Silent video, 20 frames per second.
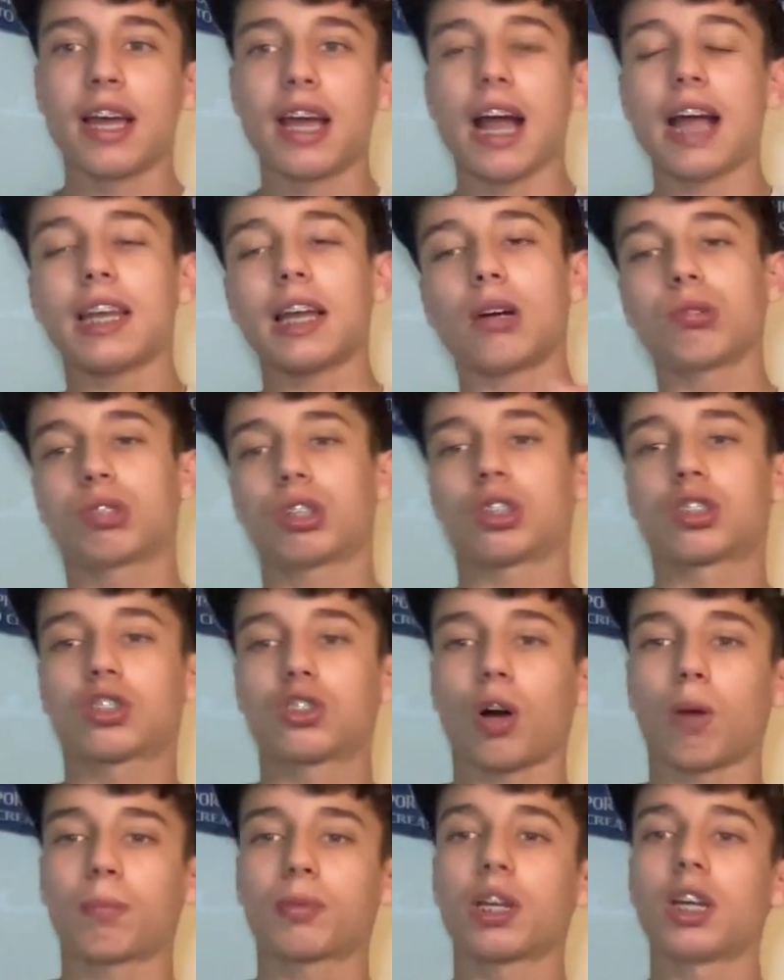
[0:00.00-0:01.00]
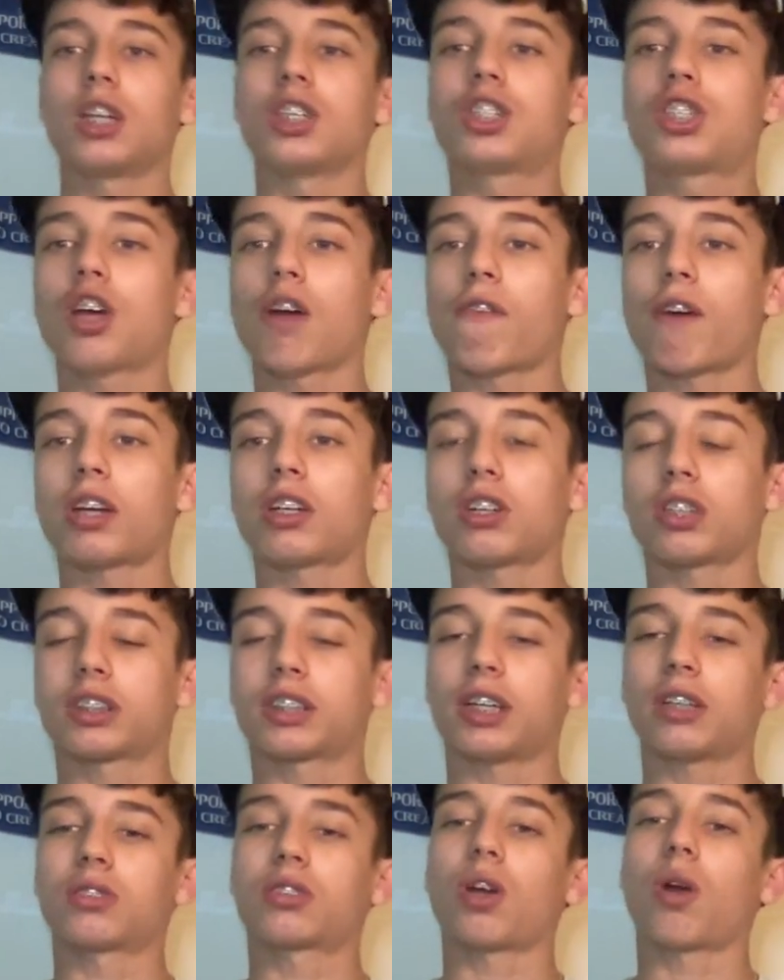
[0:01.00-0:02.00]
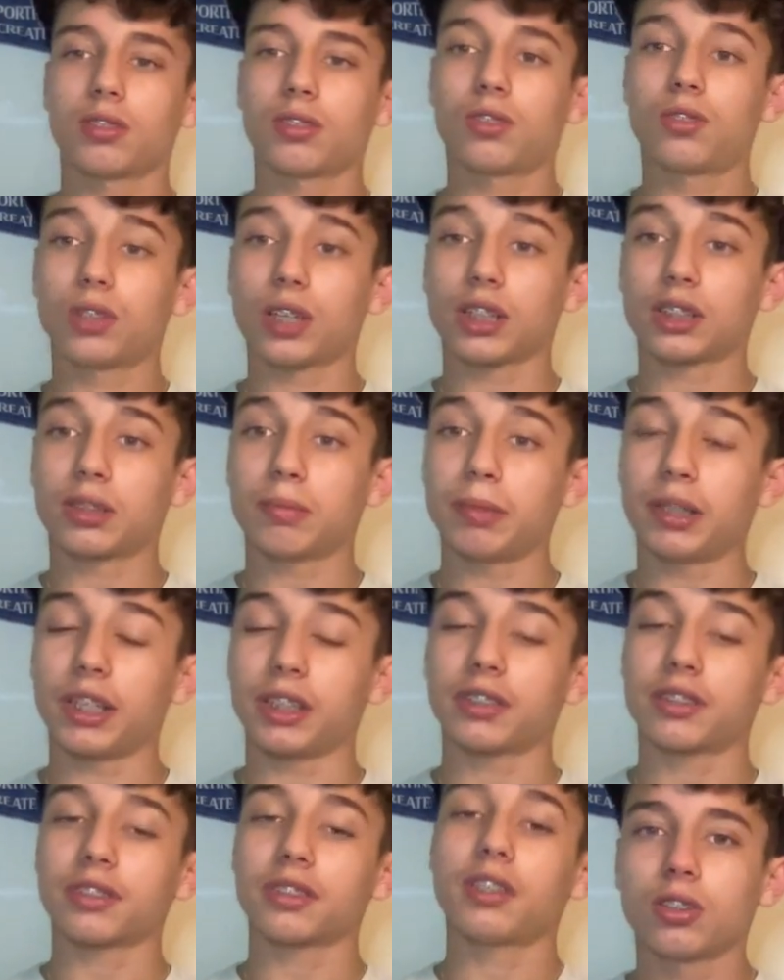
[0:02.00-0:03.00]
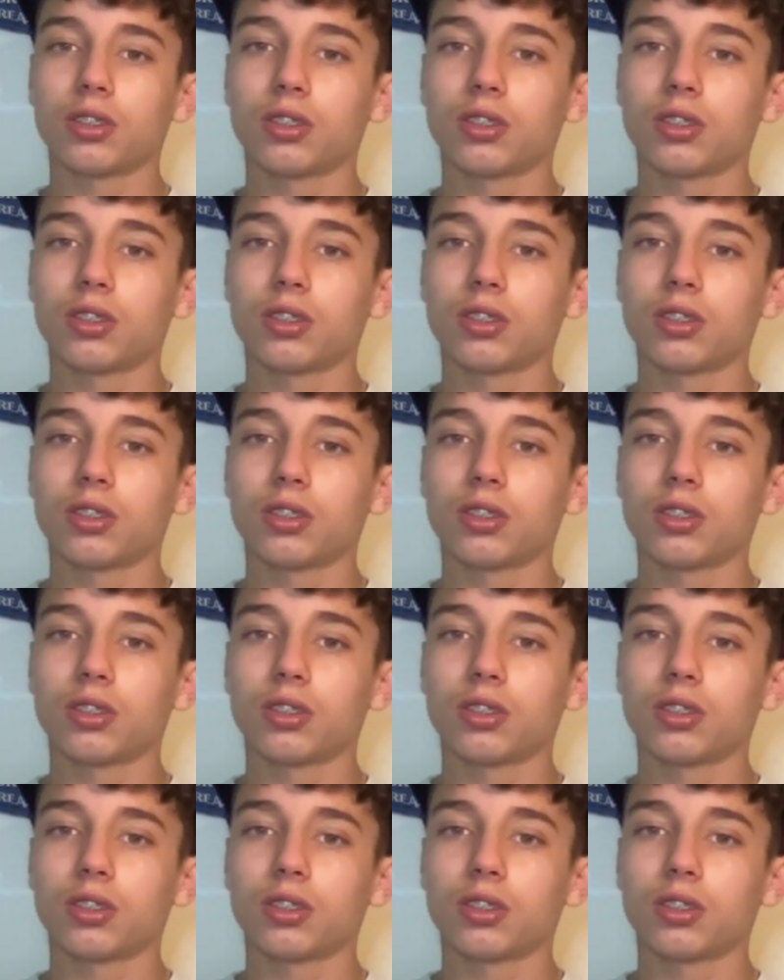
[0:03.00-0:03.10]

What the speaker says: and that also stopped Giovani Lo Celso to get some minutes.